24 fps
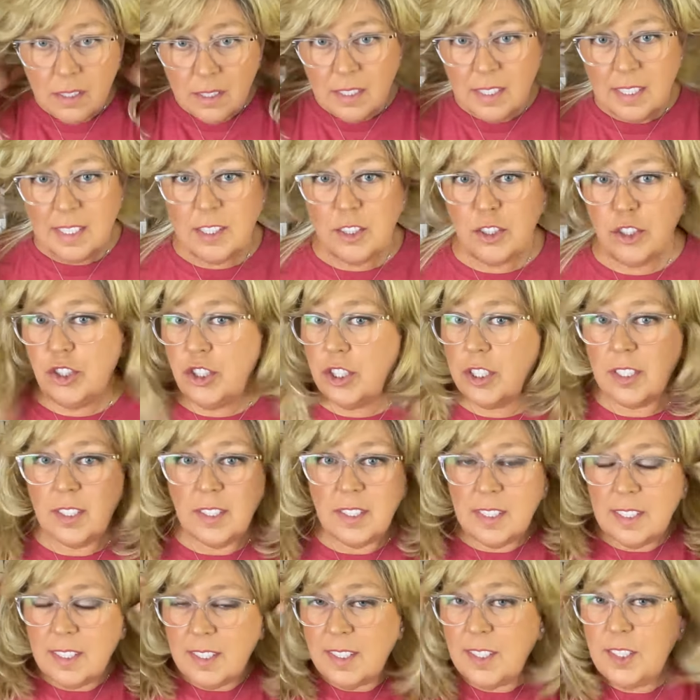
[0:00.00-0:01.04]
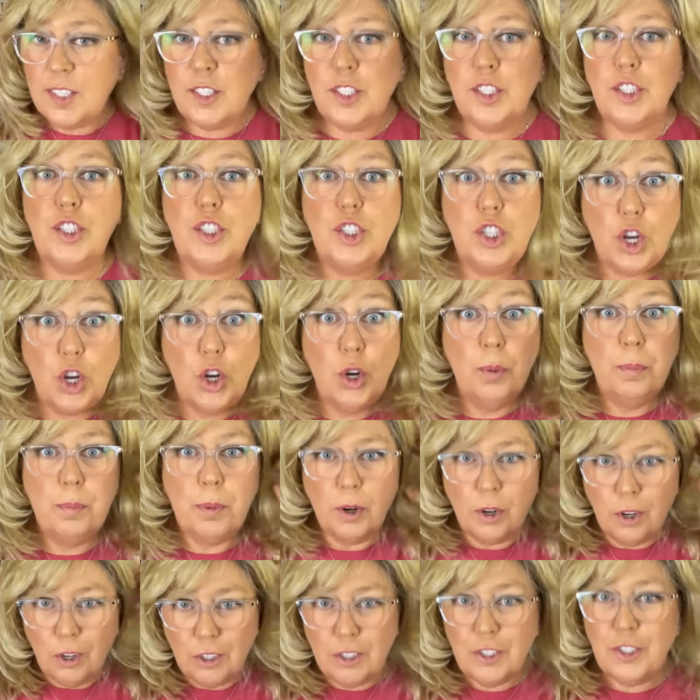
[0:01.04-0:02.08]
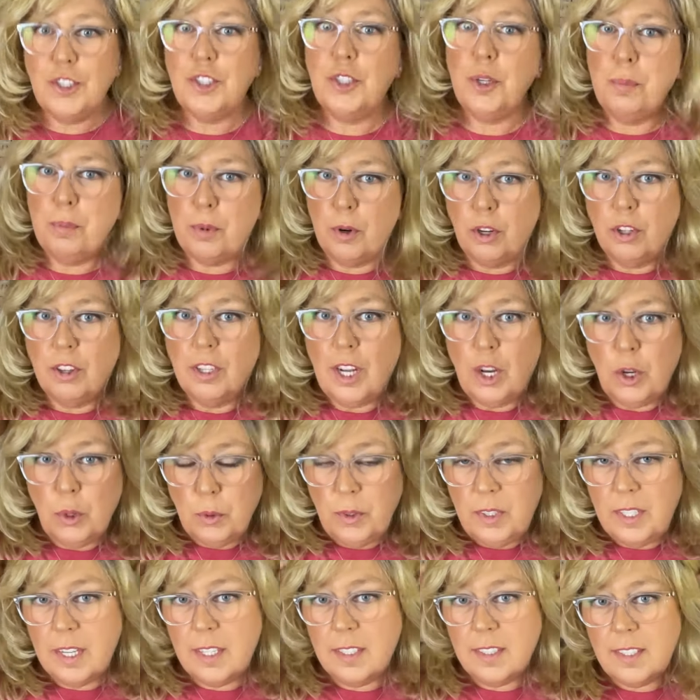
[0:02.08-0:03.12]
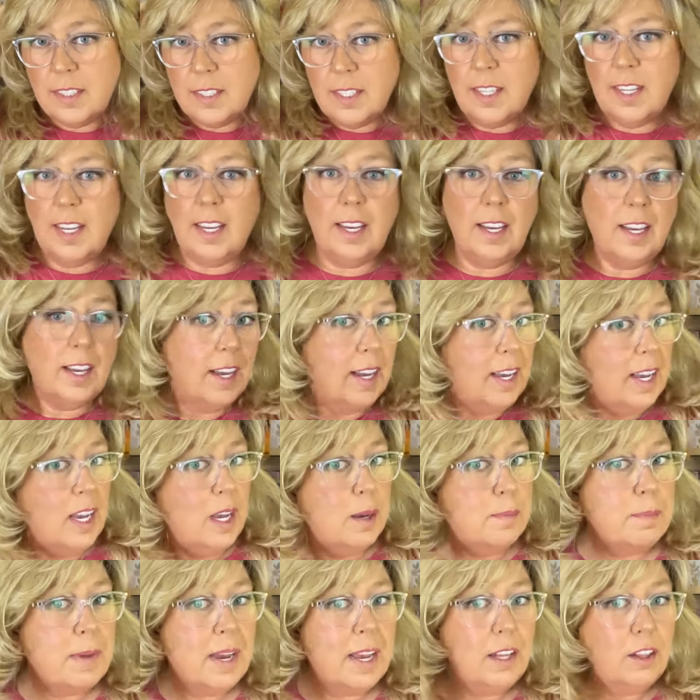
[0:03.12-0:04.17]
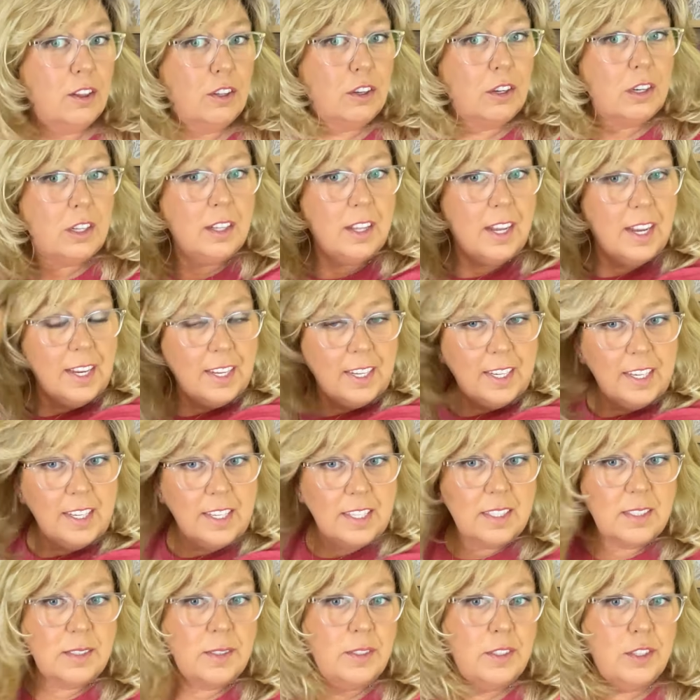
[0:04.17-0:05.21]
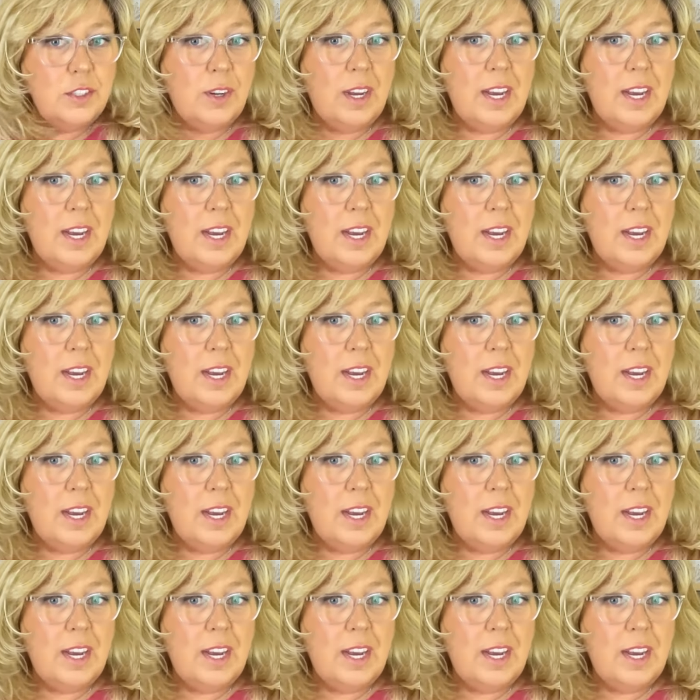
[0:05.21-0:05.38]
it's super, super low density. It may look like it, you know,